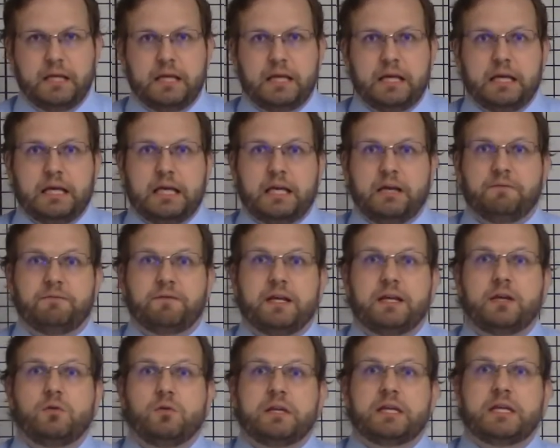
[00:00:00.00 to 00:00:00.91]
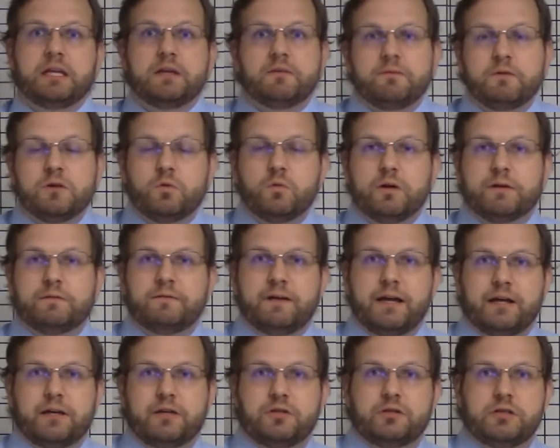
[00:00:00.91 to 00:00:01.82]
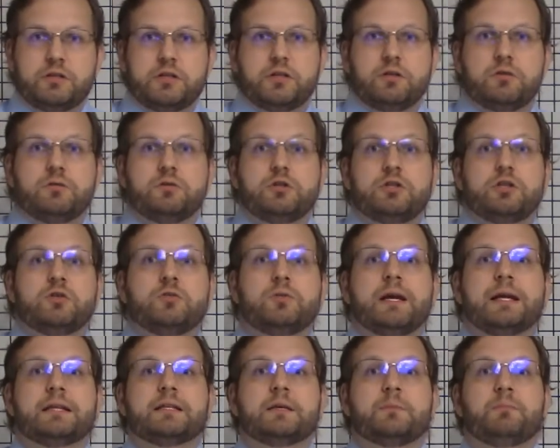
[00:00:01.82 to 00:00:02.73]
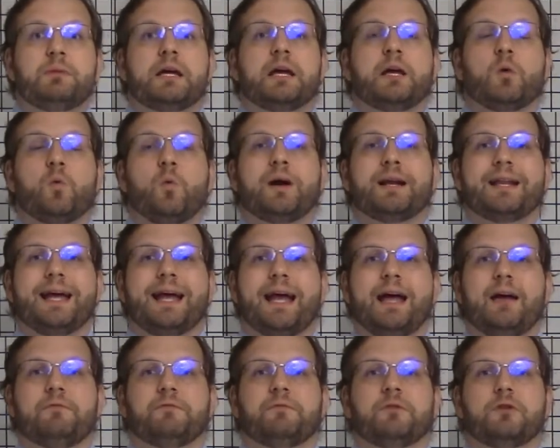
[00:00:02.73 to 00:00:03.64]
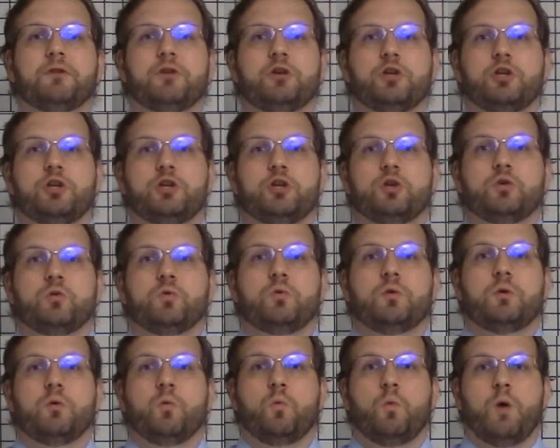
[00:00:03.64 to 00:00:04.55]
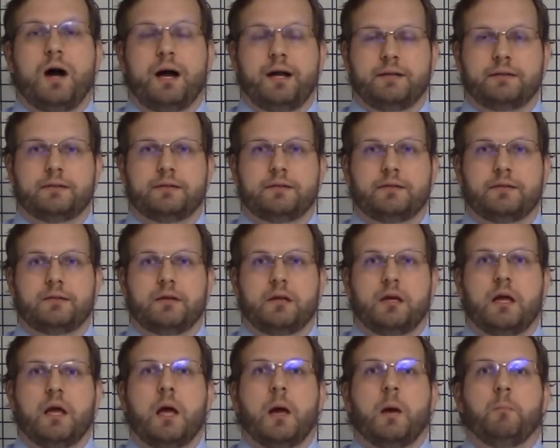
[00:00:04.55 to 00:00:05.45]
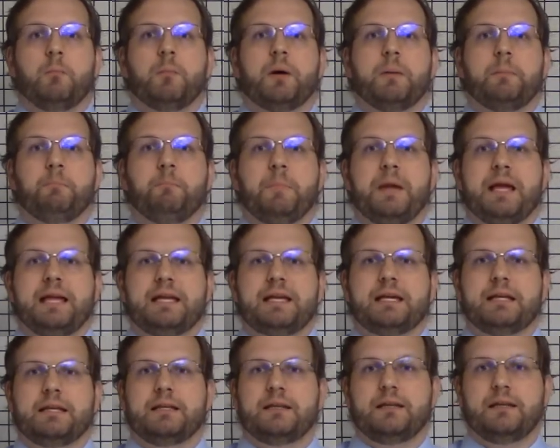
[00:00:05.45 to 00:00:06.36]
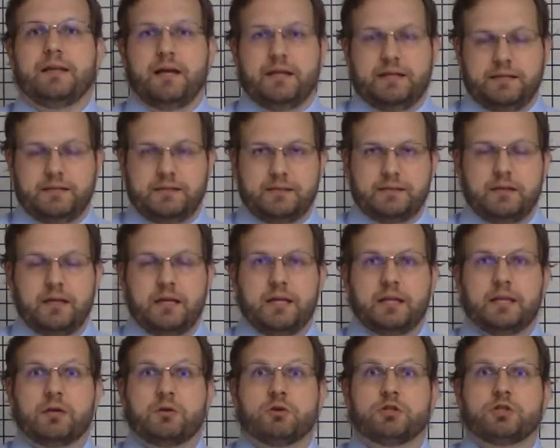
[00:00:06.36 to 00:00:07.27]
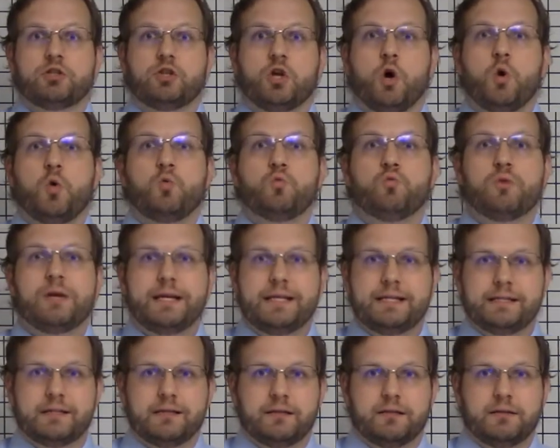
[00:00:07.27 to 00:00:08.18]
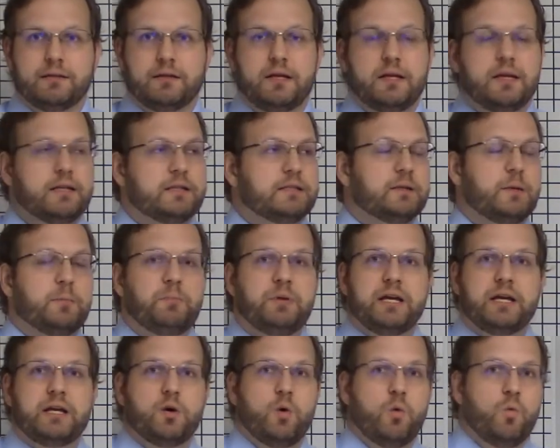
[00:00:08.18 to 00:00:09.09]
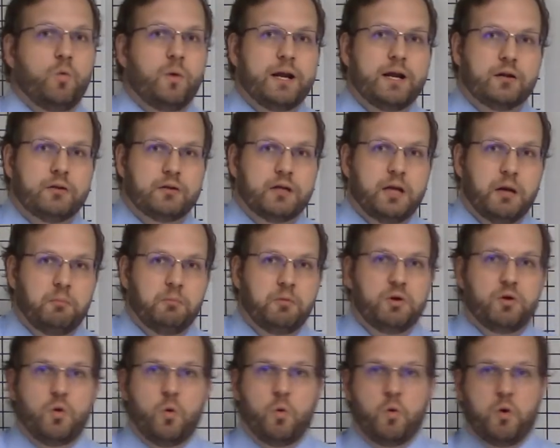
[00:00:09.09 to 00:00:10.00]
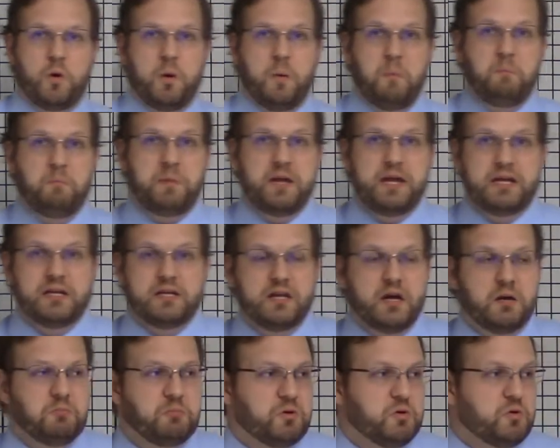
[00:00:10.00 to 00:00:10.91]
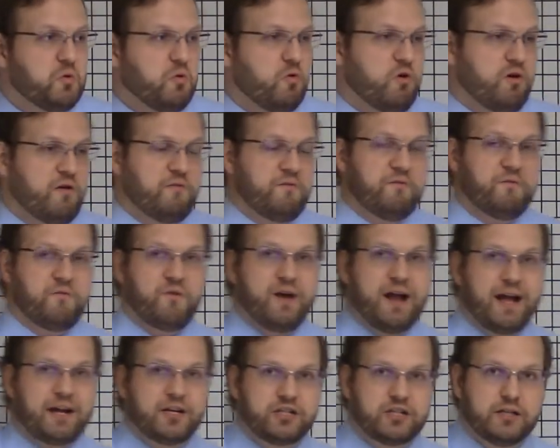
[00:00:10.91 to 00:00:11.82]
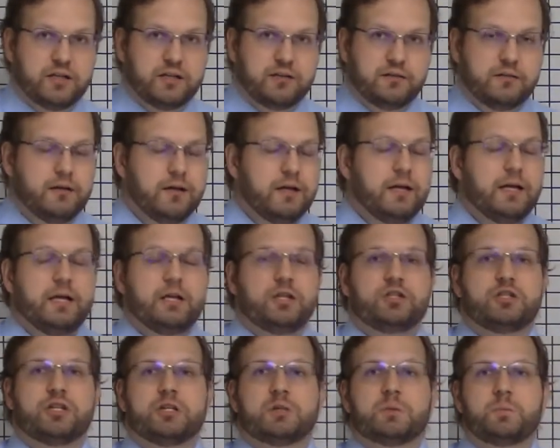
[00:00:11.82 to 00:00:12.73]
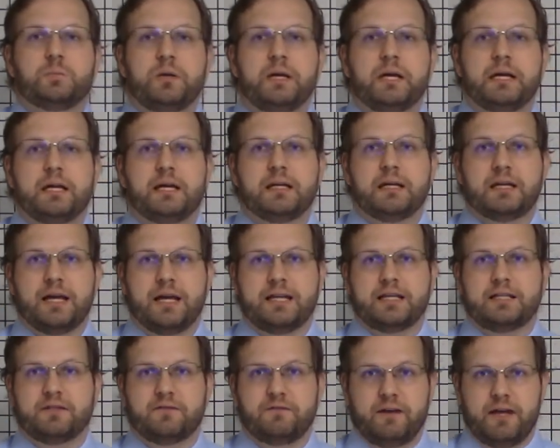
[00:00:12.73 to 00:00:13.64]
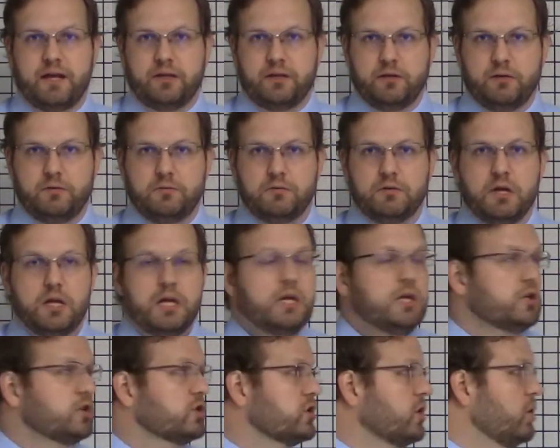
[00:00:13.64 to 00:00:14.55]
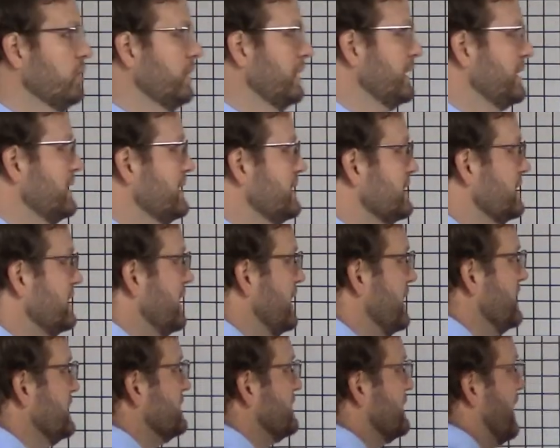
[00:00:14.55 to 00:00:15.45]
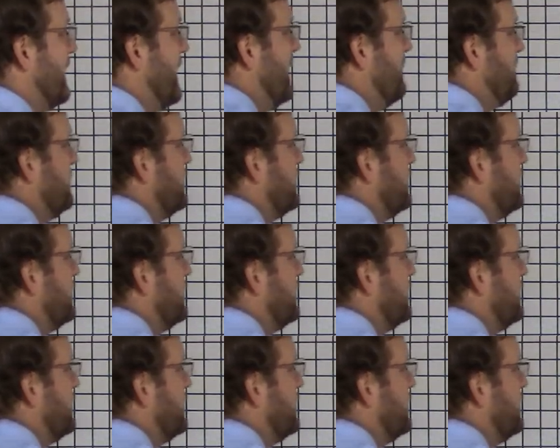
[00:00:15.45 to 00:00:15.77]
If they don't give you what values to use, you get to pick whatever you want, but make it nice. There's no reason to pick a weird number or a big number or a fraction. Just pick a nice value. So in this case, I'm going to